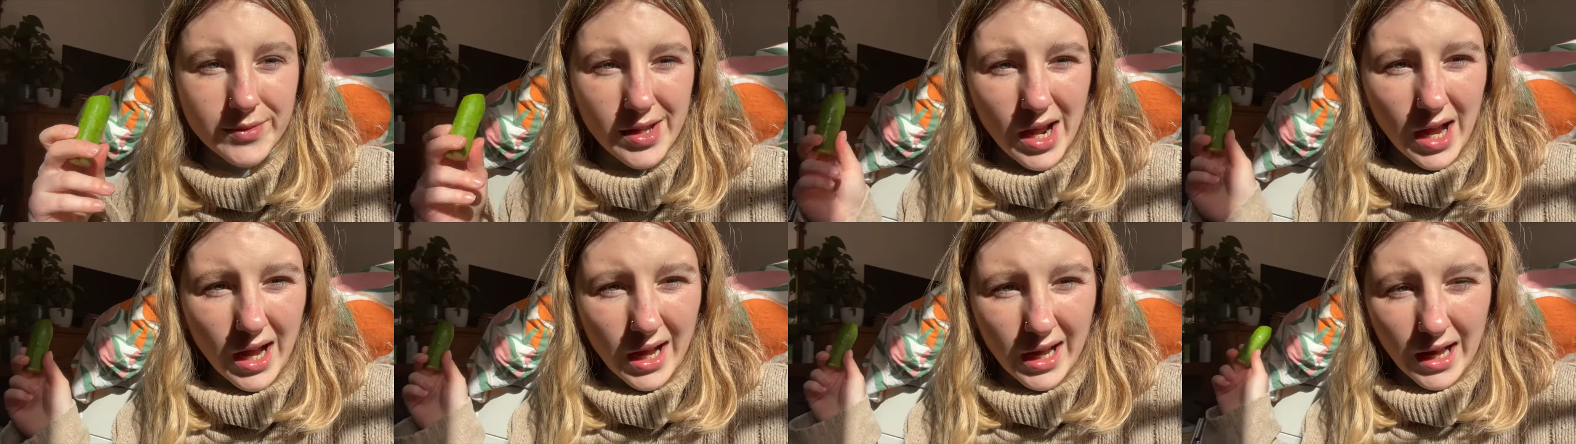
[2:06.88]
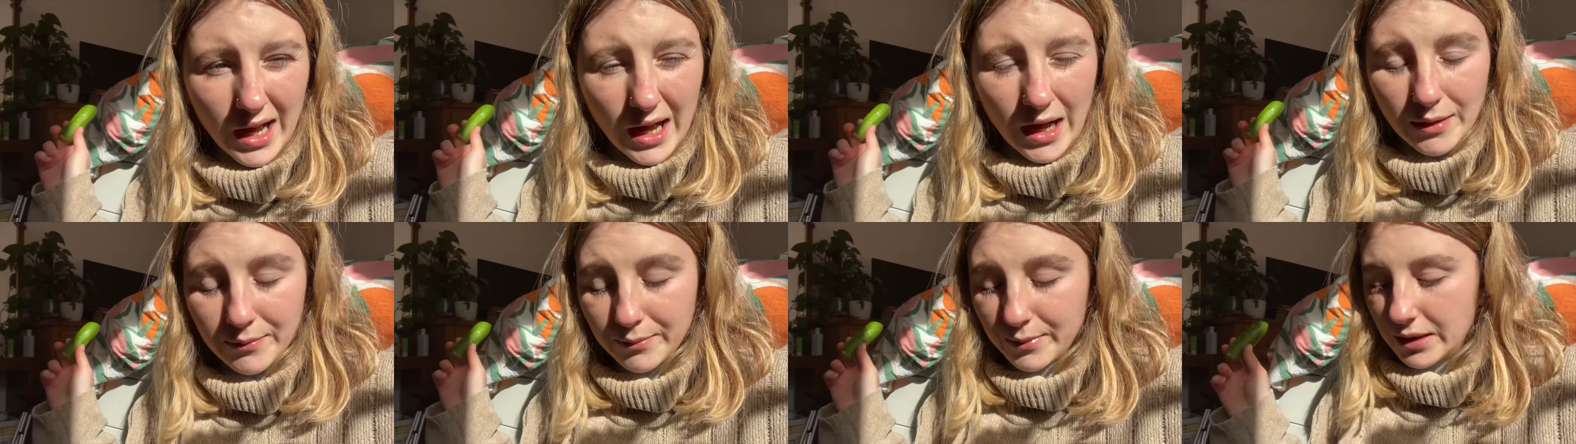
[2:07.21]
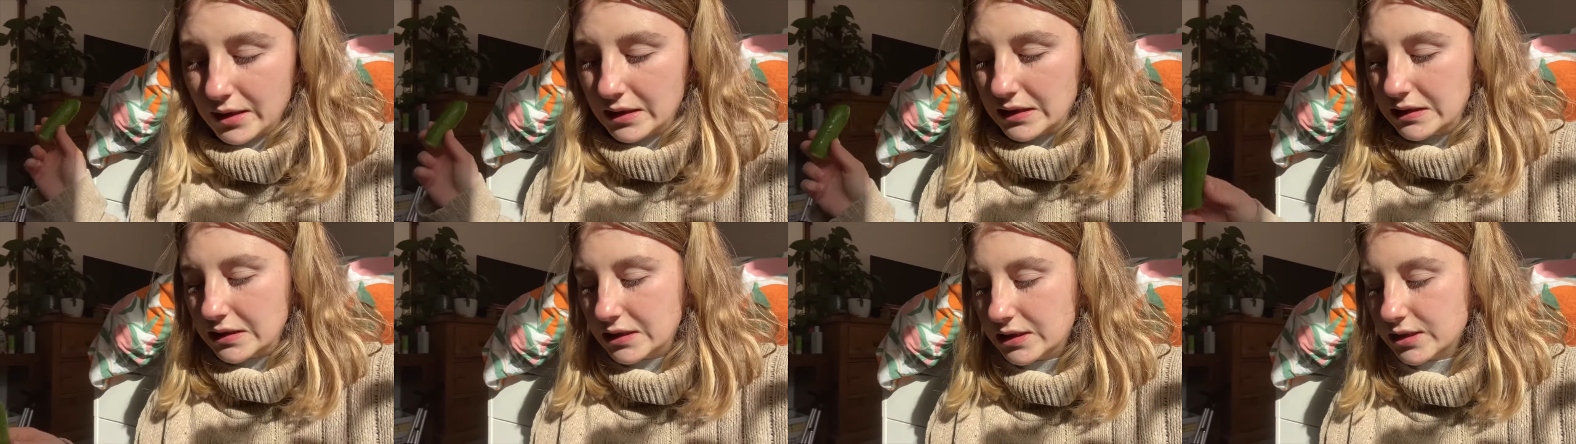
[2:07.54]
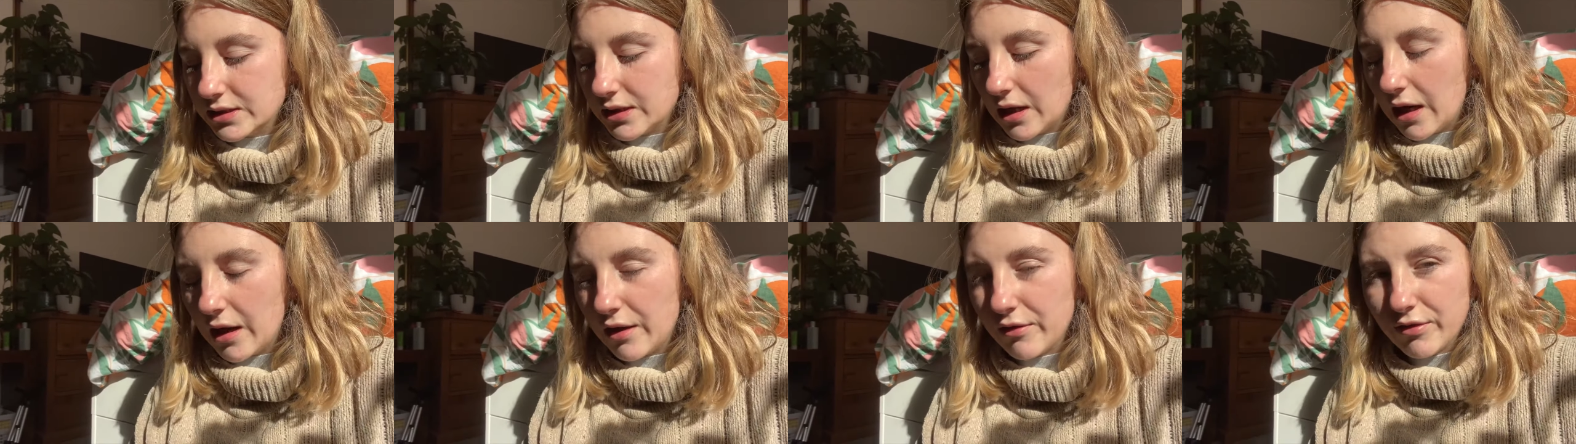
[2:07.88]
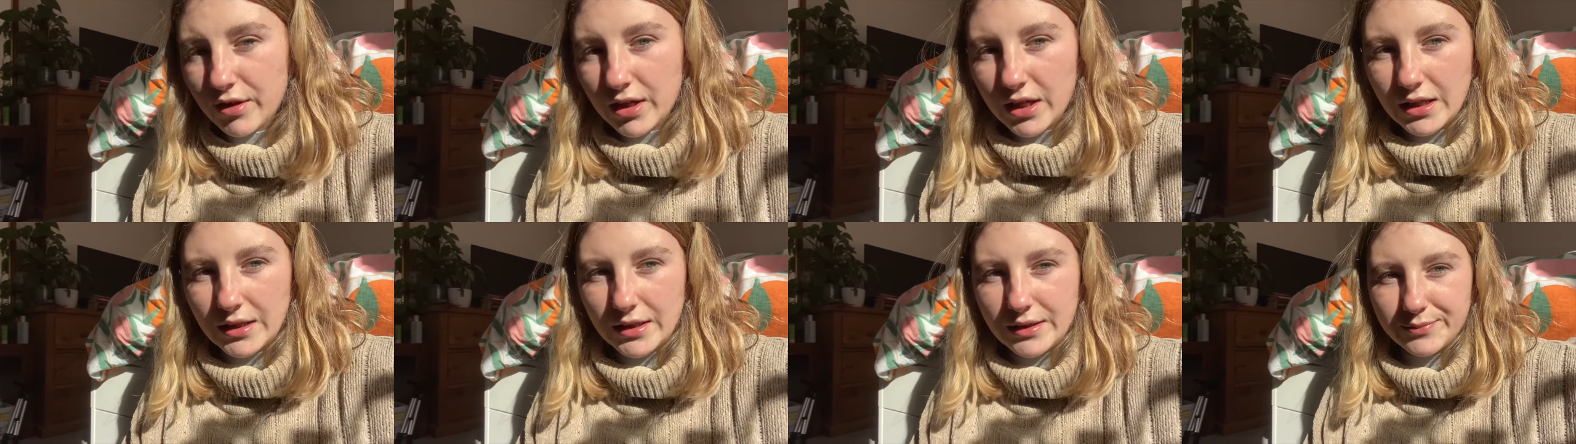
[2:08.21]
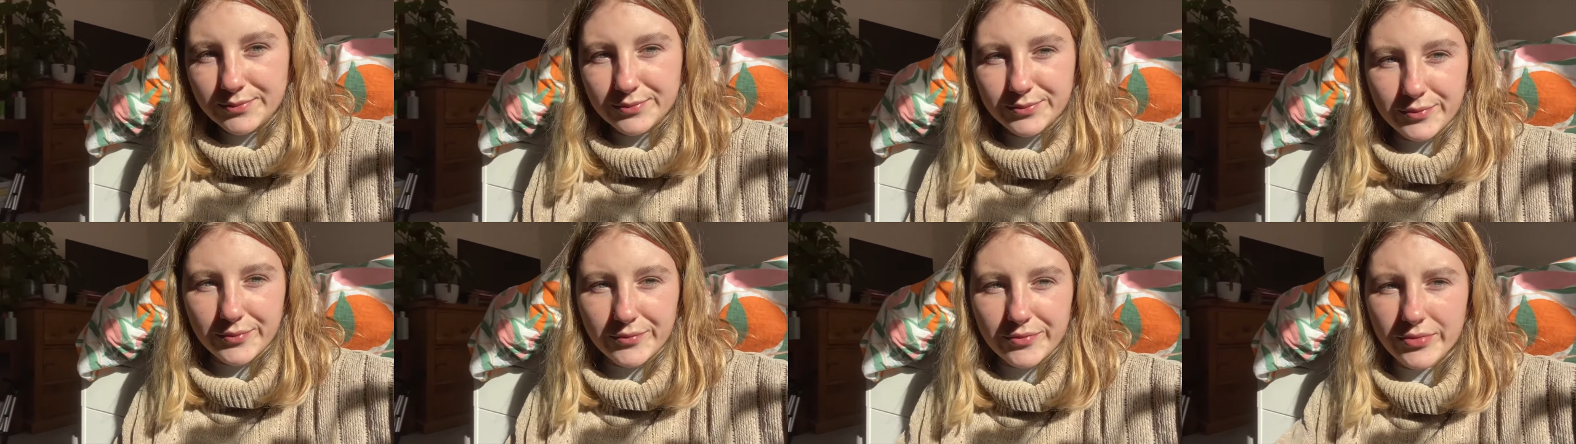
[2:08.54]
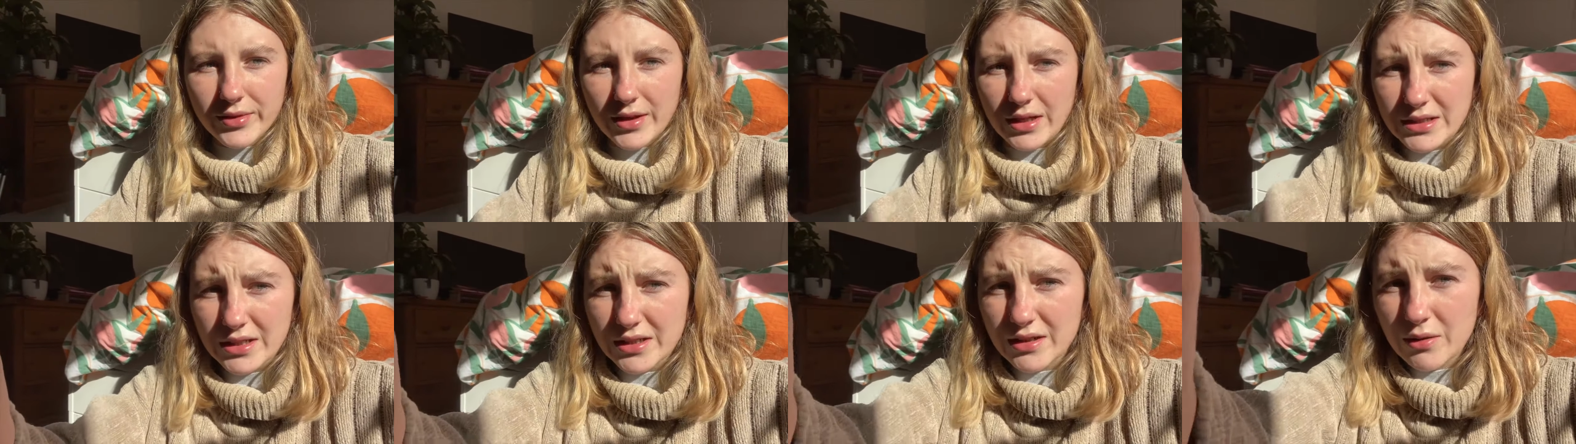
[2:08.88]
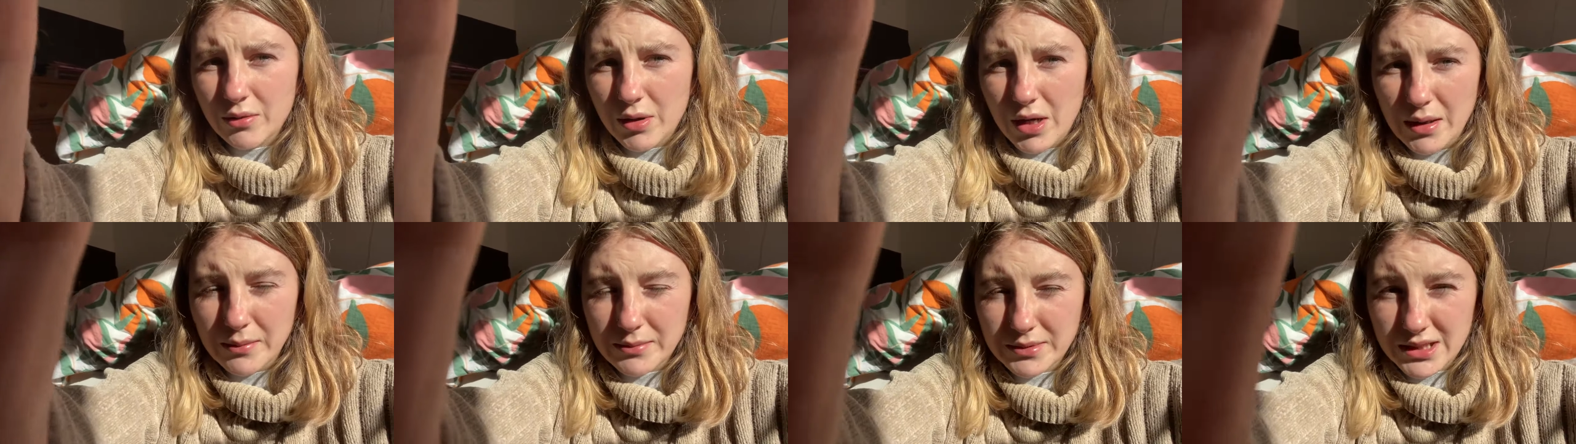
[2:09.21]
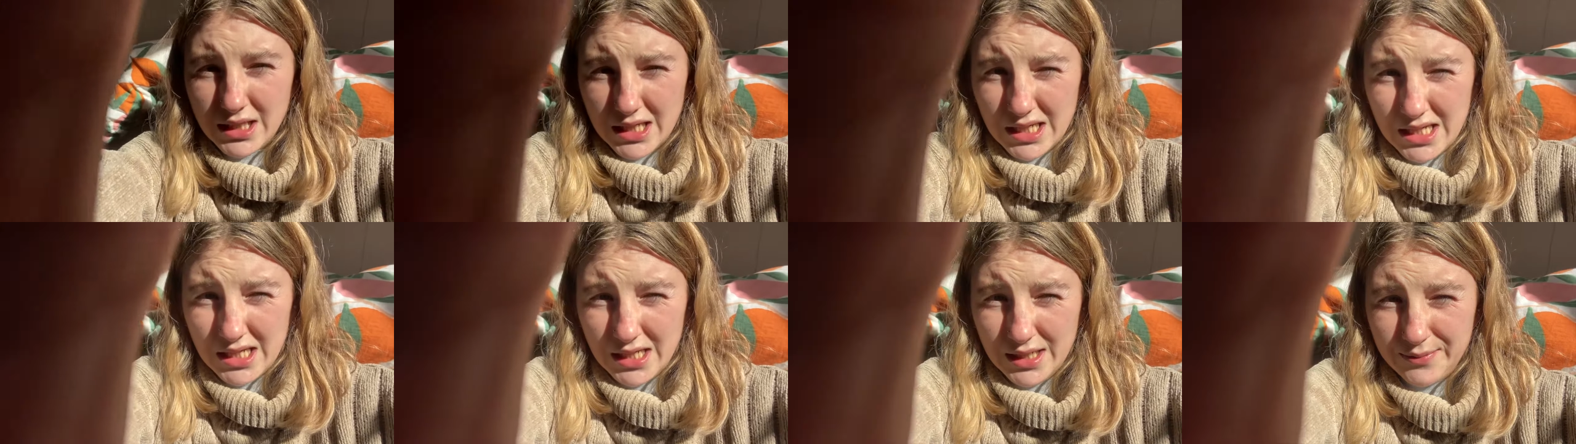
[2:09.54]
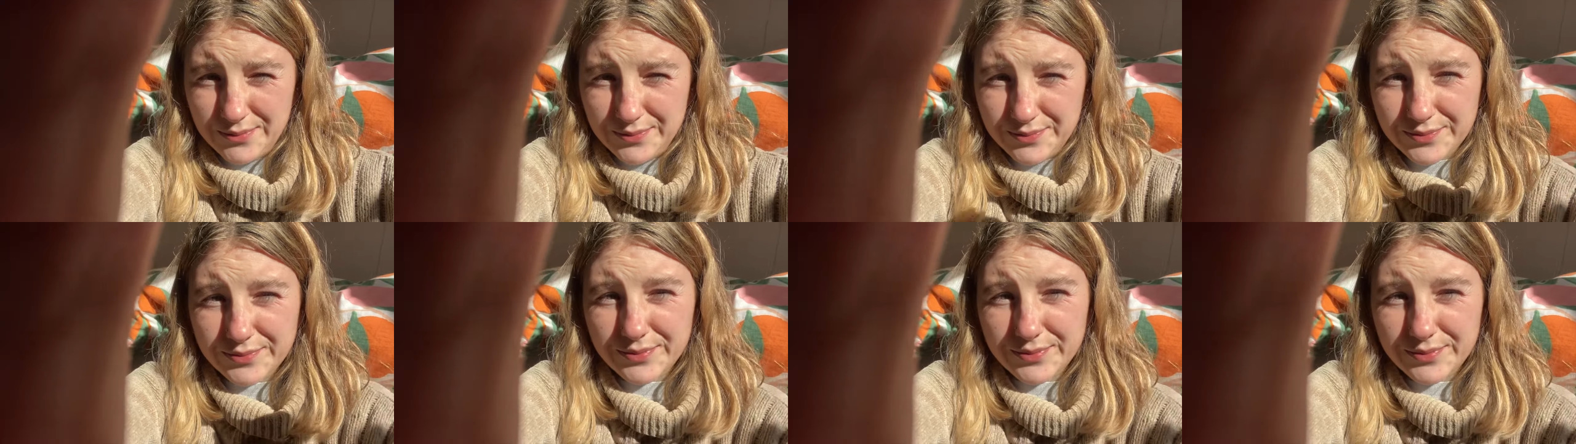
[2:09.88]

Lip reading: I am starving. I don't know why I'm sat here.